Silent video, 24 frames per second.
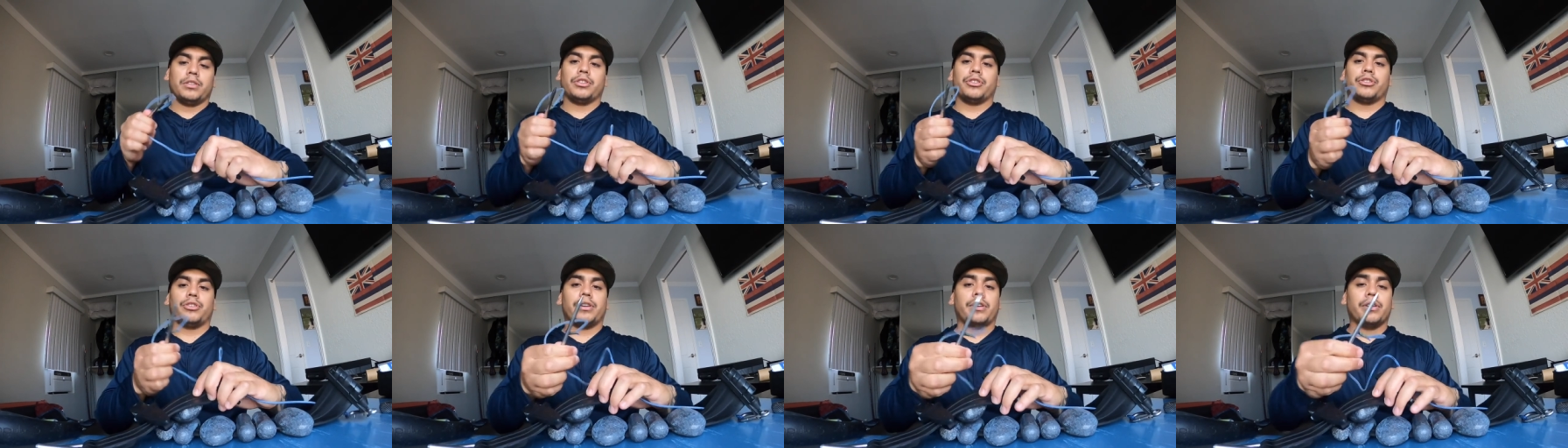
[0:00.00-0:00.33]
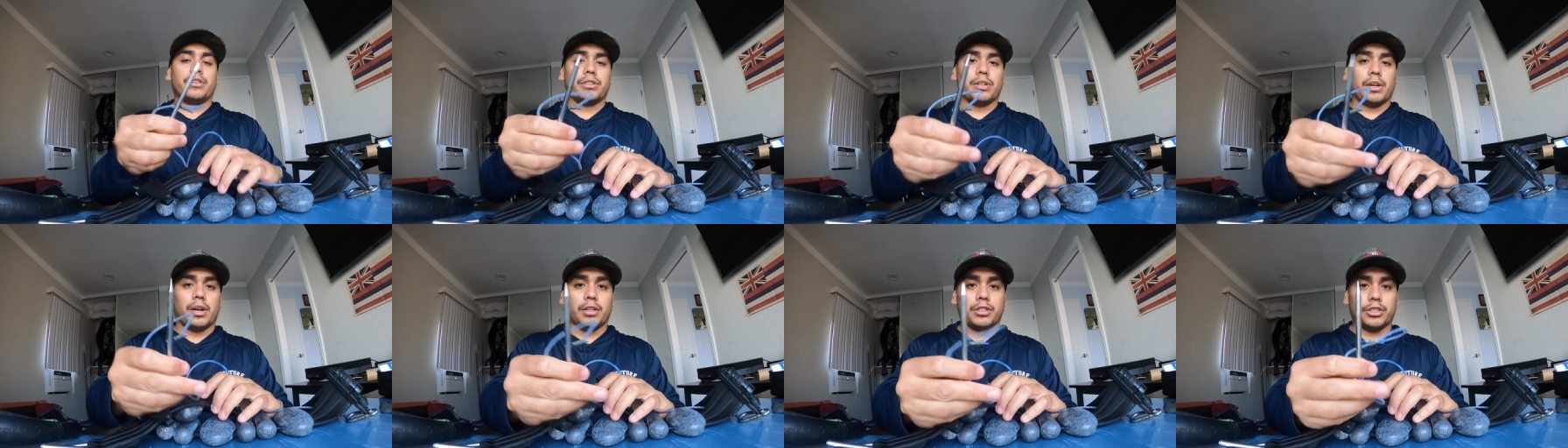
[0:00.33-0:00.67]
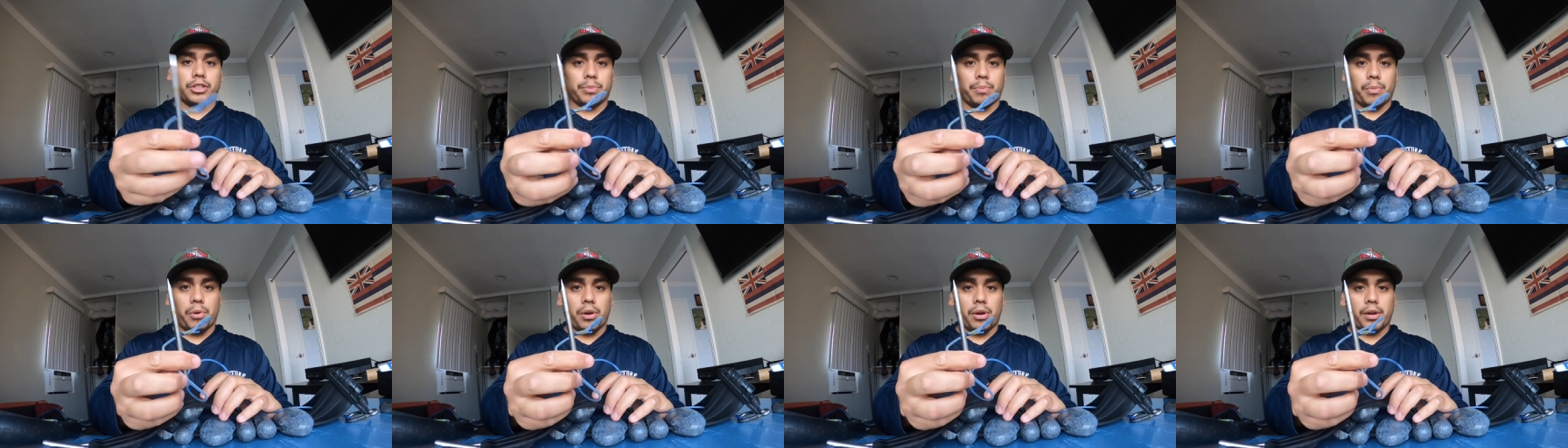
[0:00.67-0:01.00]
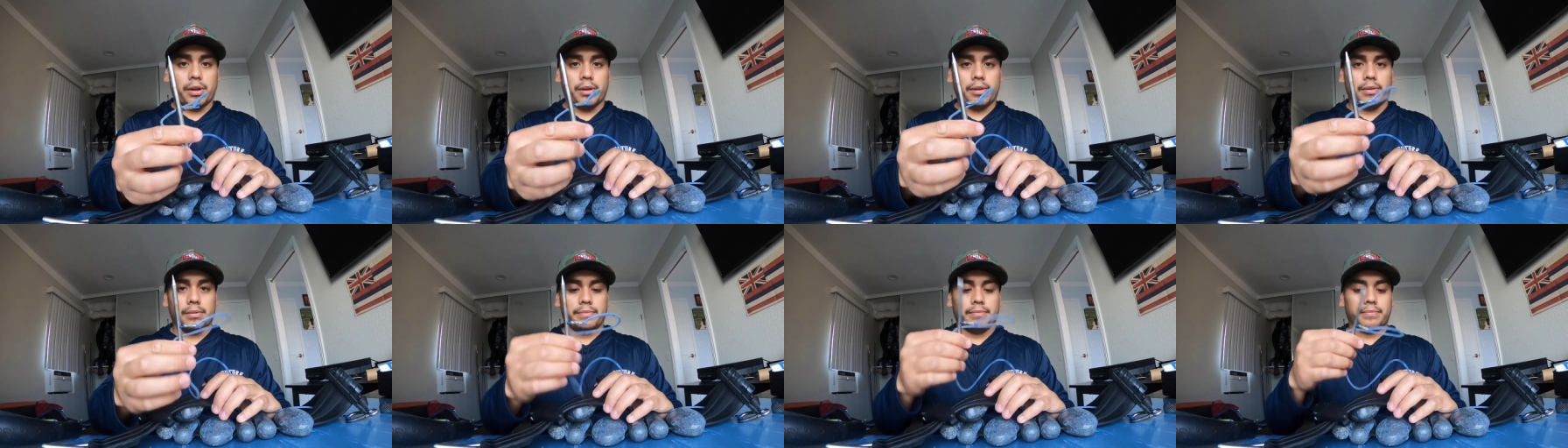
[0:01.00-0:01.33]
stringer is a lot
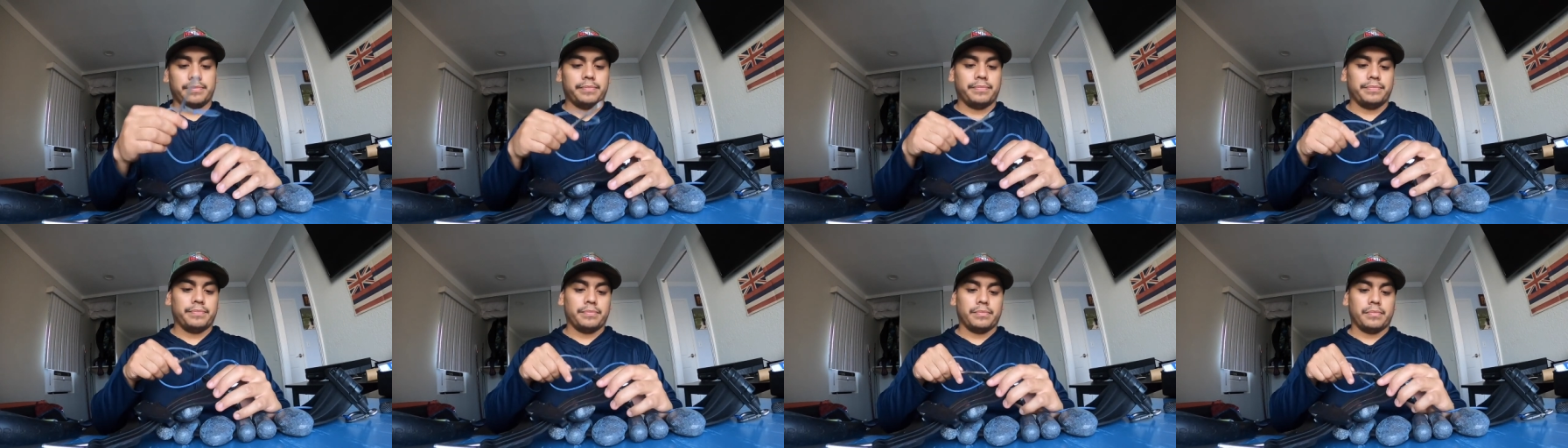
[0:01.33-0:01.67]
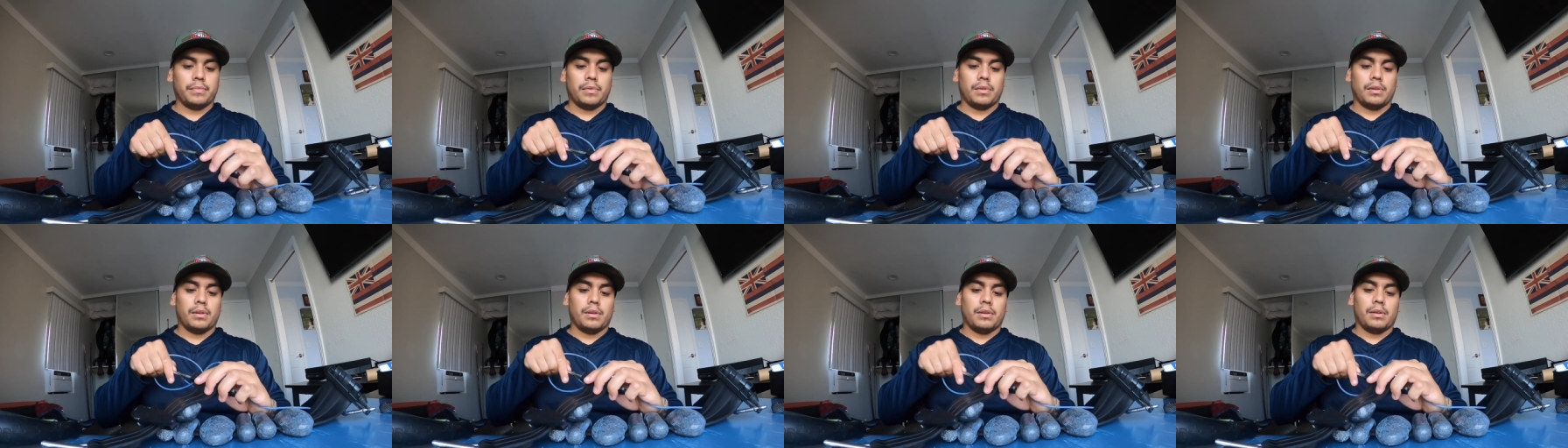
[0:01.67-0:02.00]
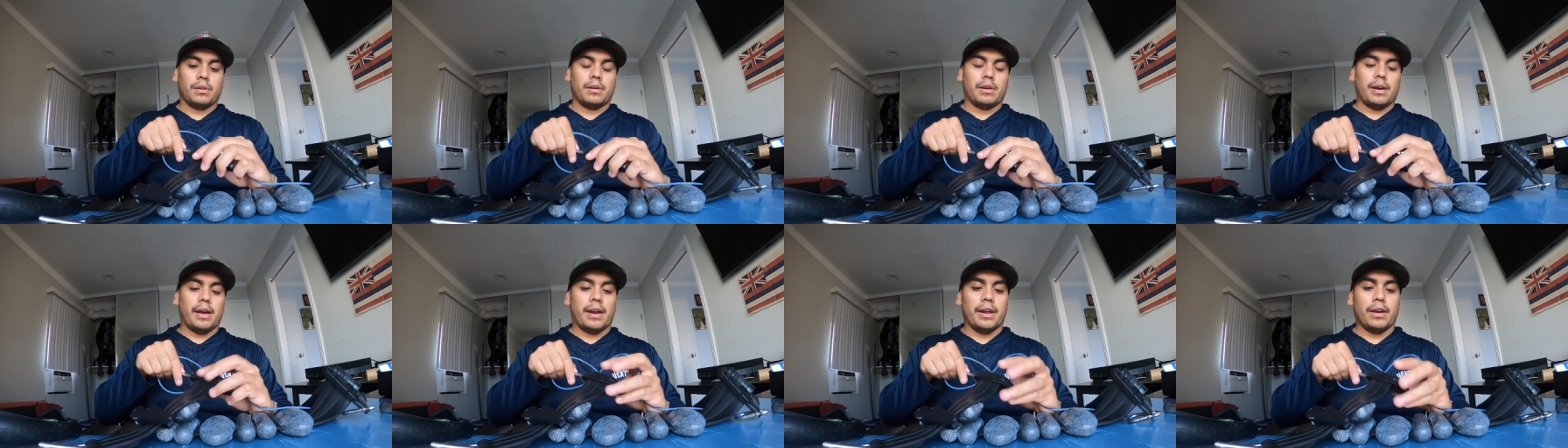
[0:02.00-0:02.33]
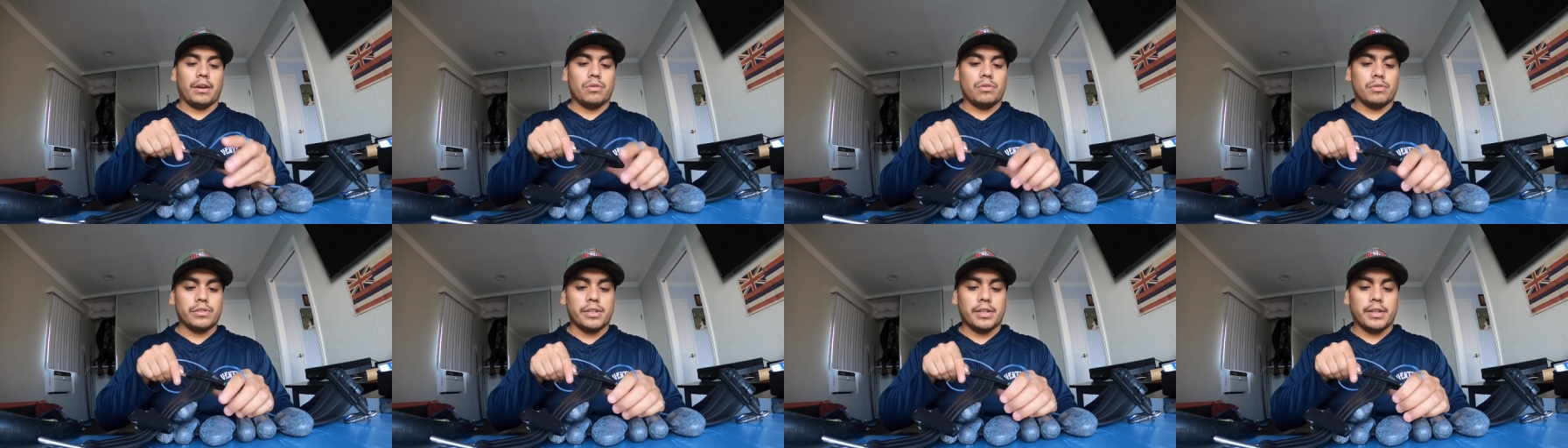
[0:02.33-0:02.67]
smaller and
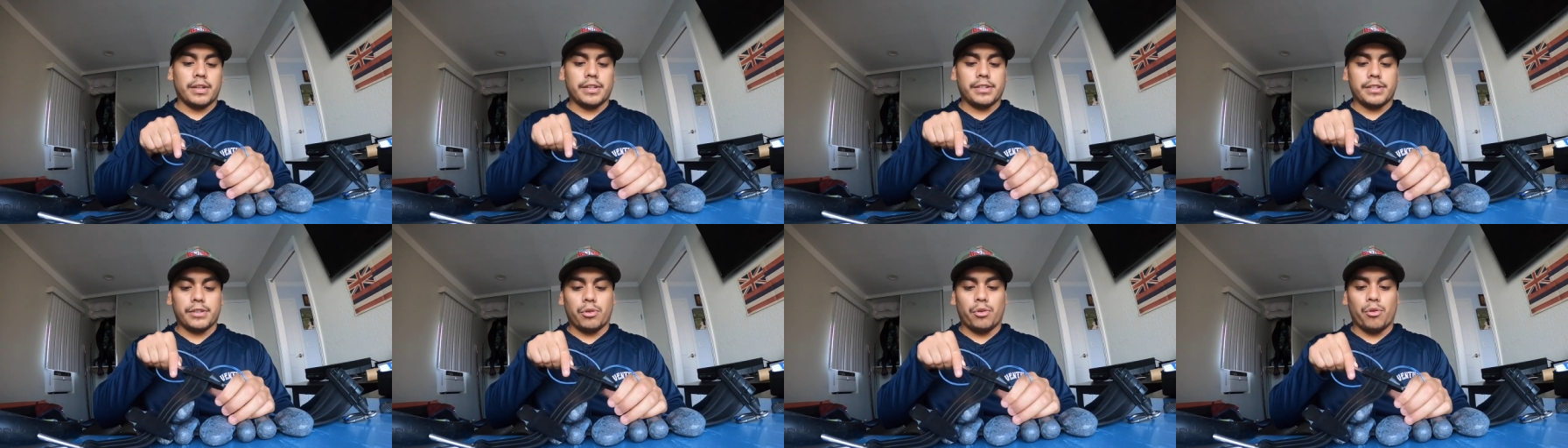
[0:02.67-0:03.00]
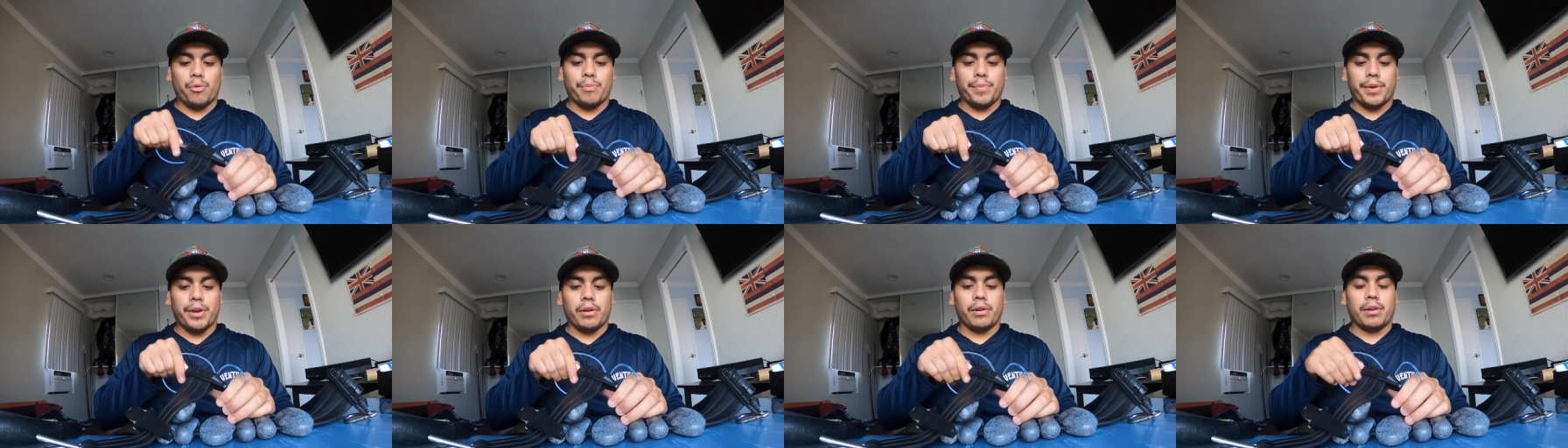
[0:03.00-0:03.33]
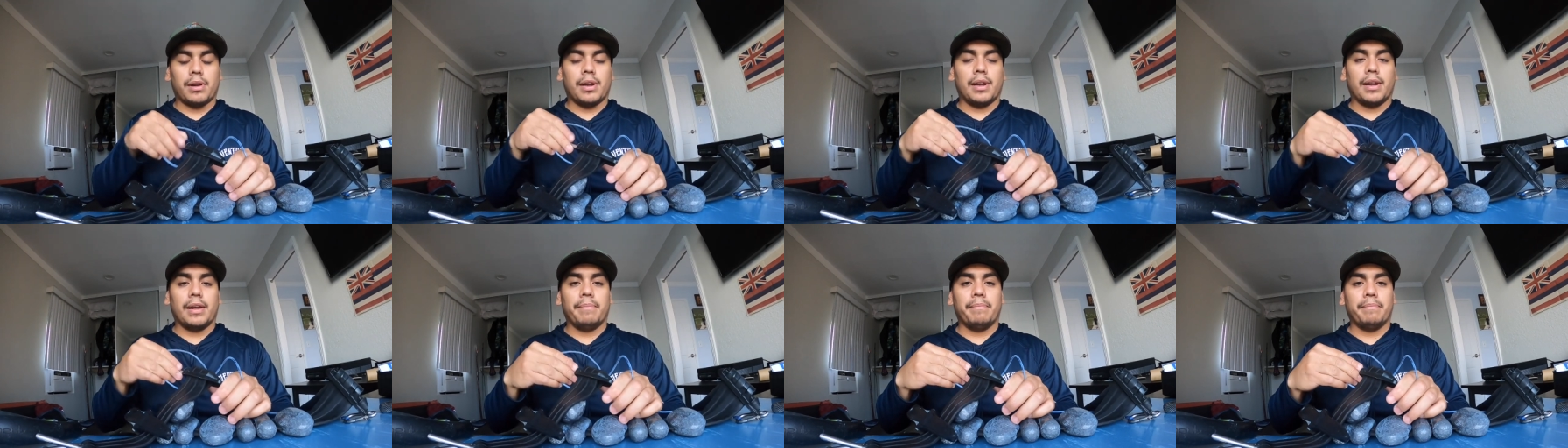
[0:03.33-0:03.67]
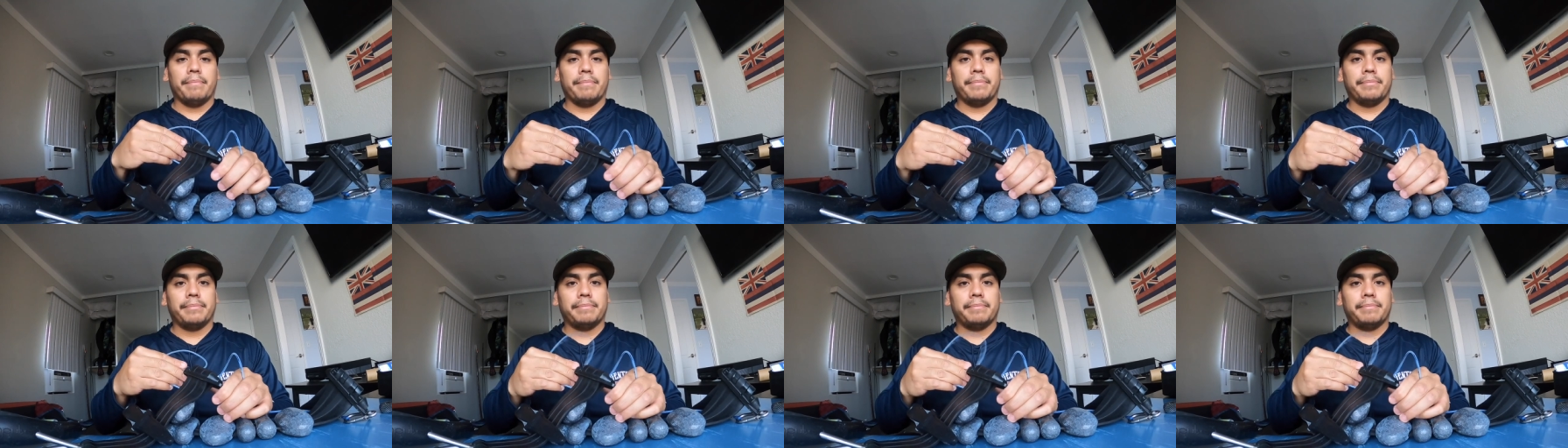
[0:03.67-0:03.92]
it goes in this Omer clip